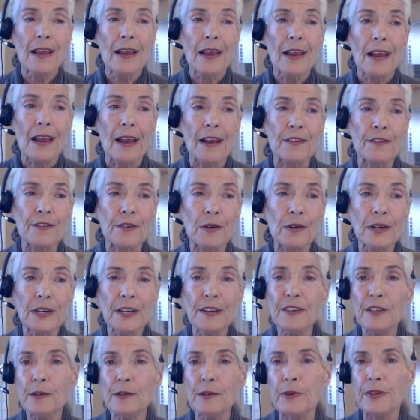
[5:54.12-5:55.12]
And so
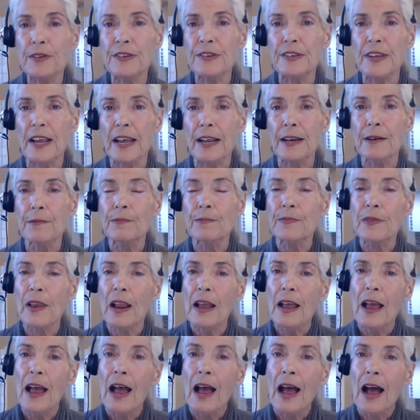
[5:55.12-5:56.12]
Elisabeth said,
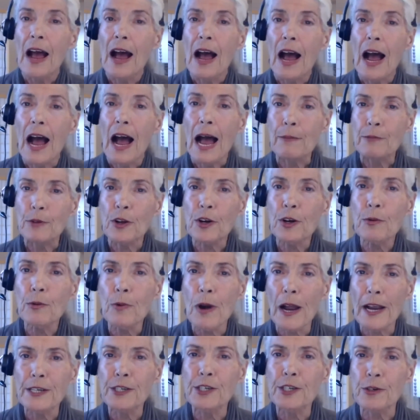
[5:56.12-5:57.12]
I'm going to
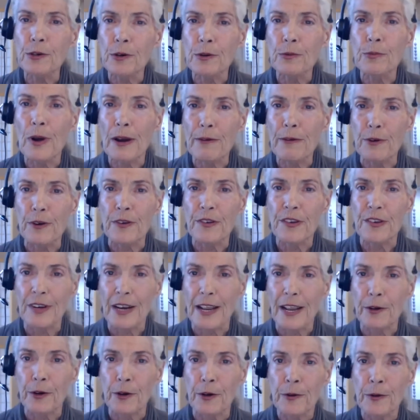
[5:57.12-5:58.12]
write you a reference
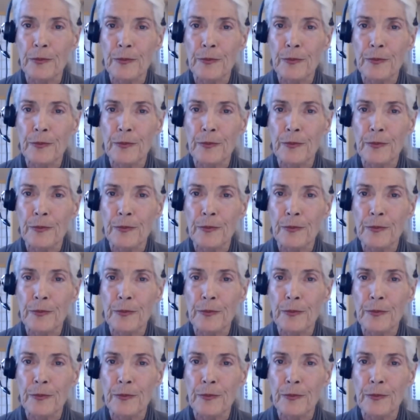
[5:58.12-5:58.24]
letter.